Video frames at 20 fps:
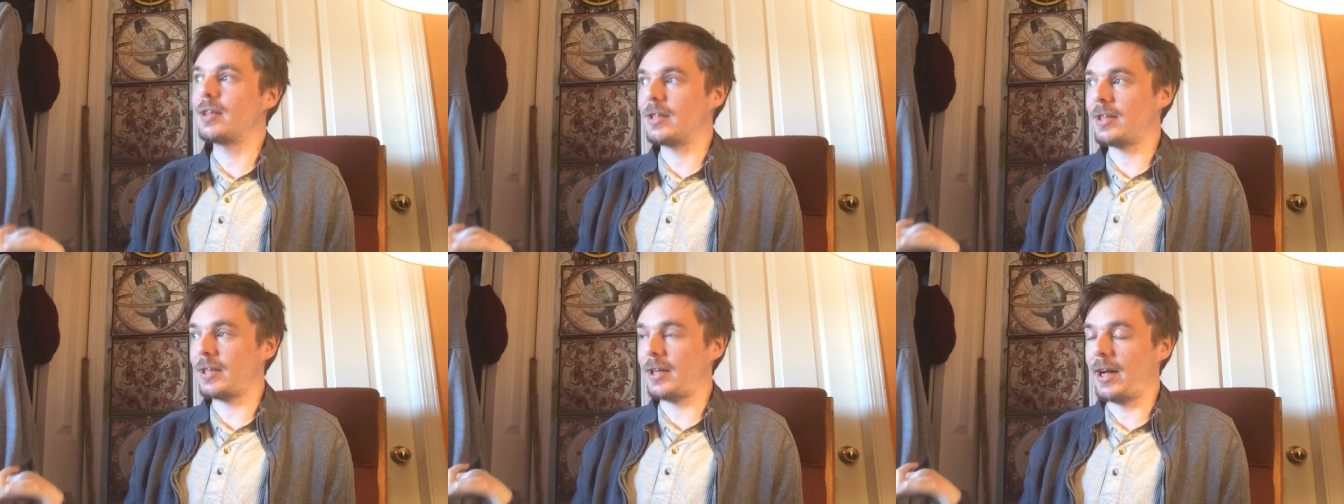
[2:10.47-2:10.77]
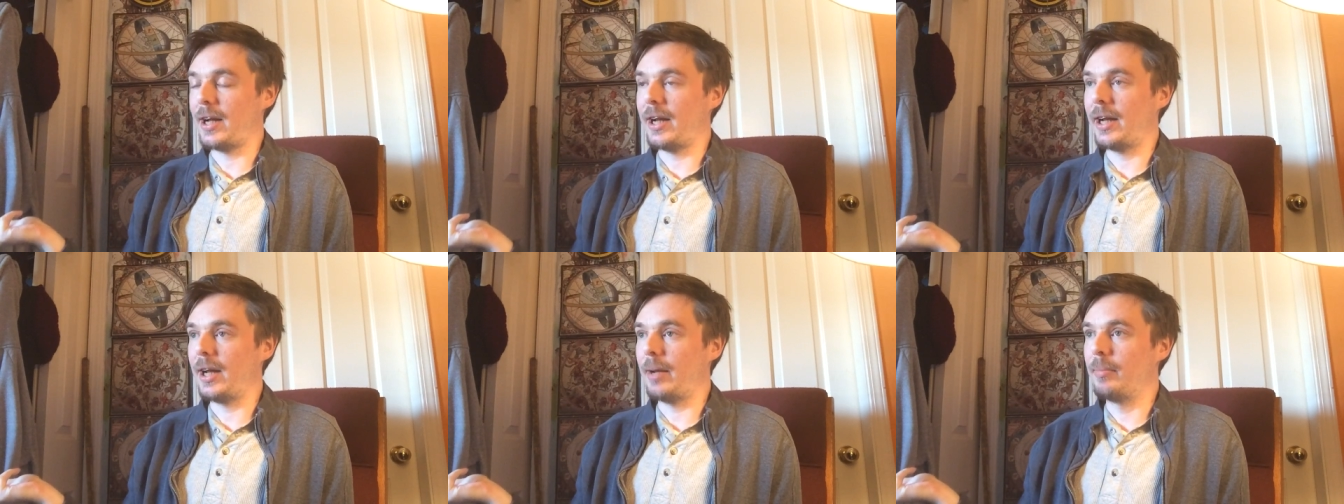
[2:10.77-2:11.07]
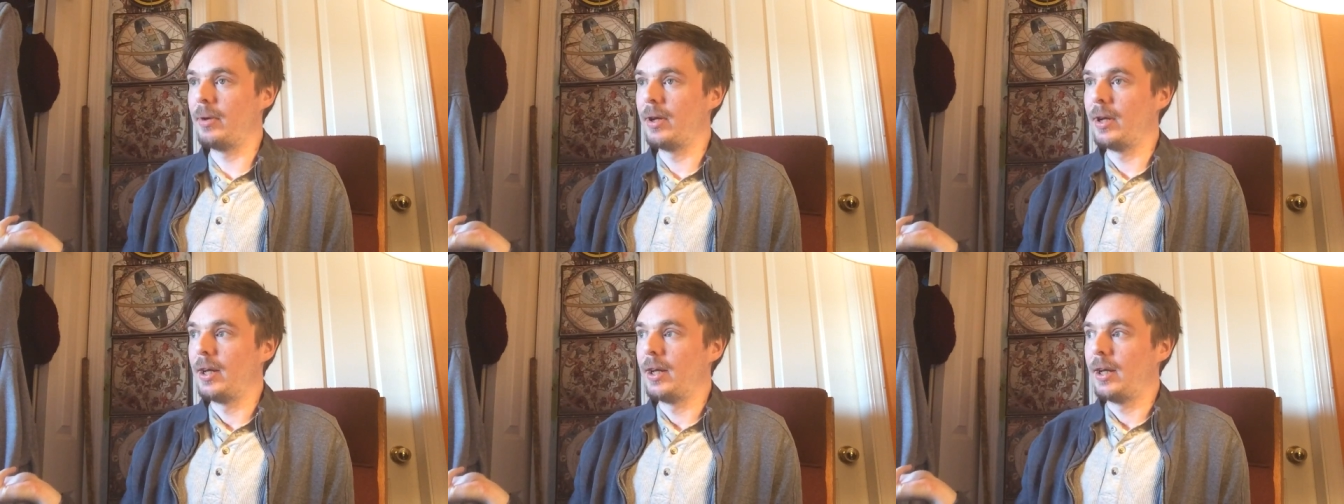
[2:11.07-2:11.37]
to
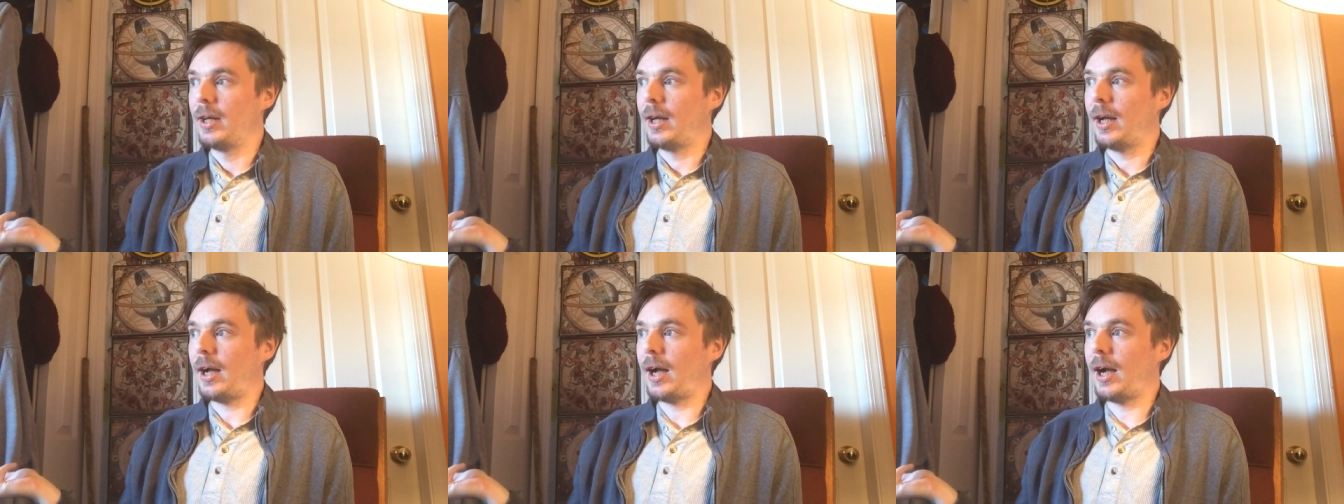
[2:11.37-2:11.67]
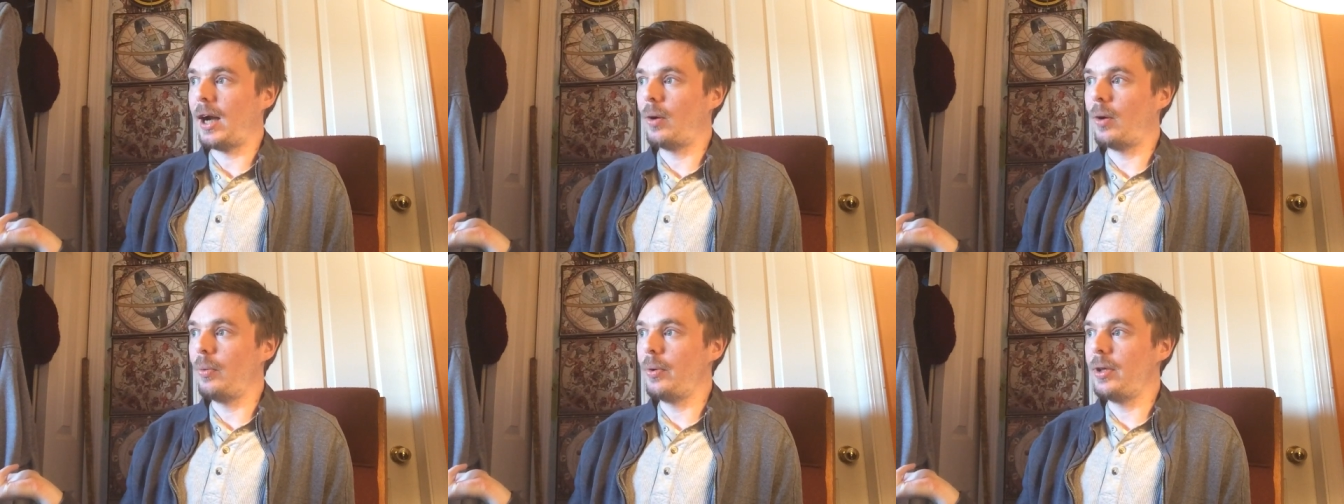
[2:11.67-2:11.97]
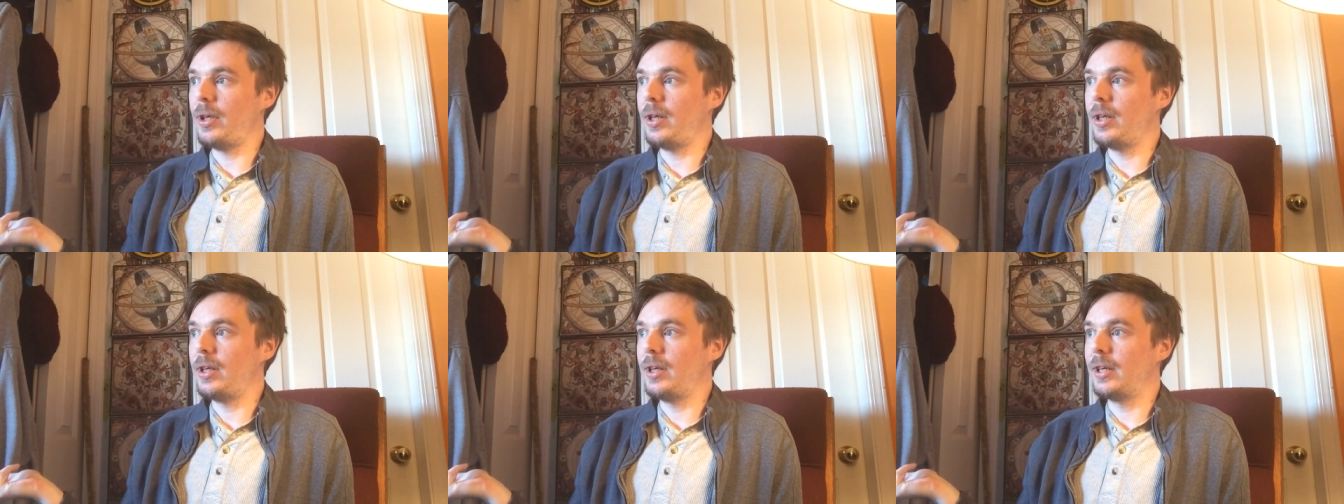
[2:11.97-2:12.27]
time, how
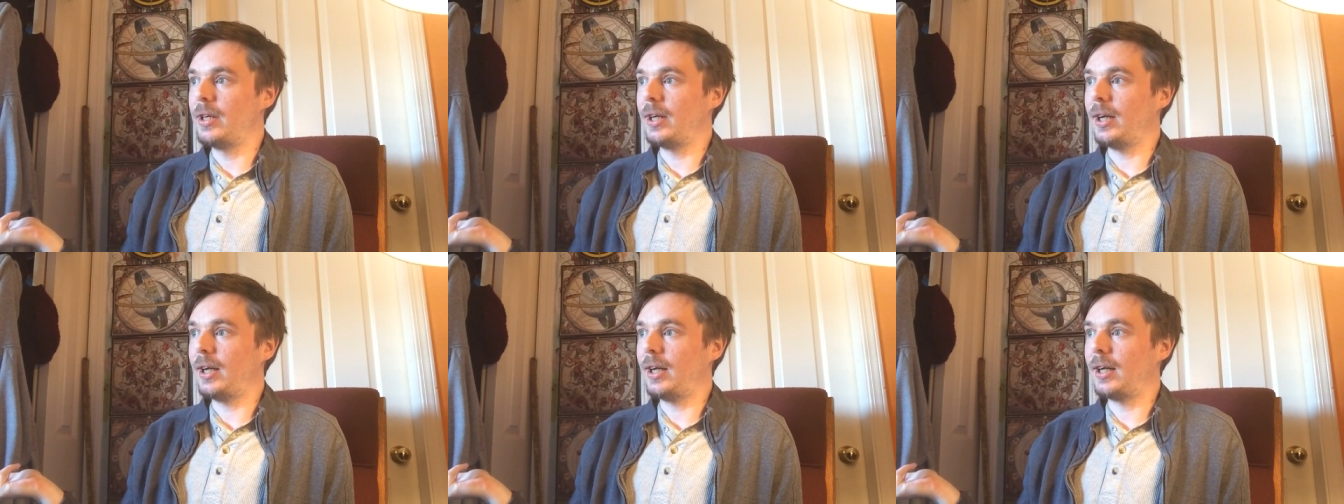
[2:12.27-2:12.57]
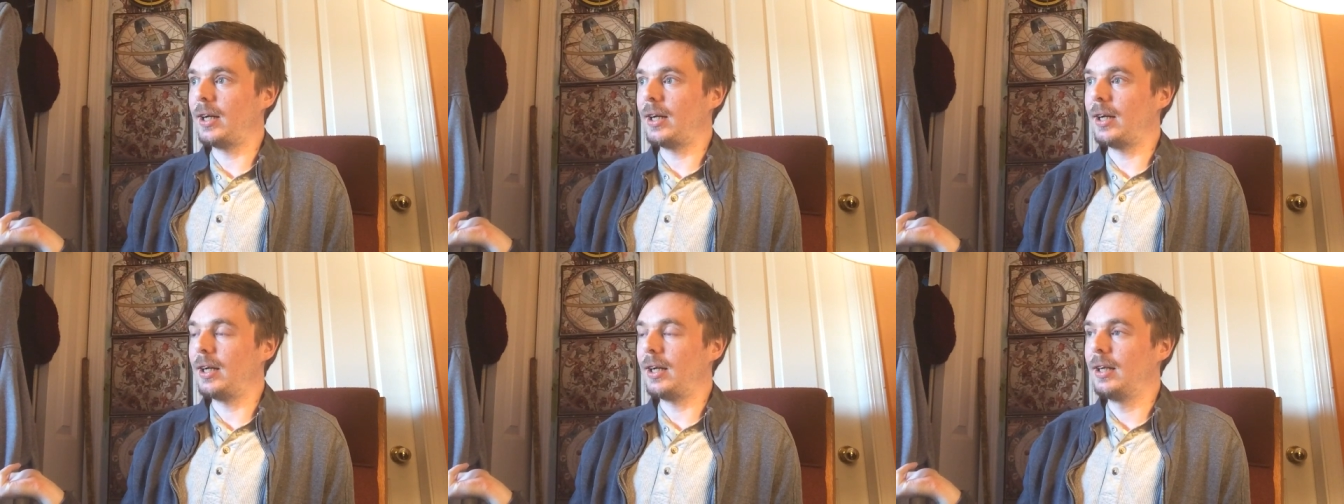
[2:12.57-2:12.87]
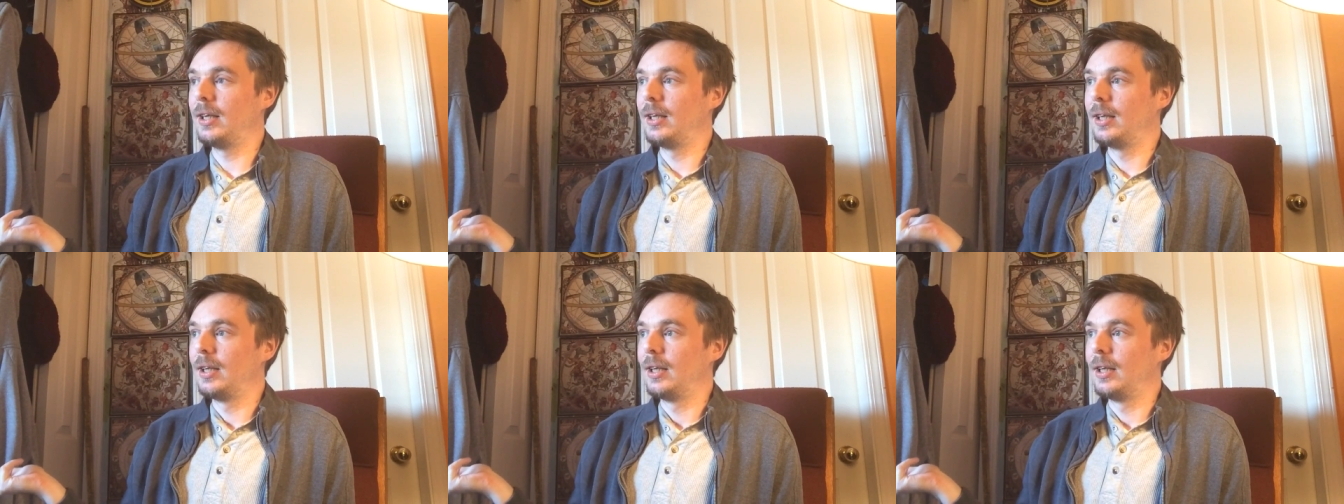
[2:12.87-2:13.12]
we uh,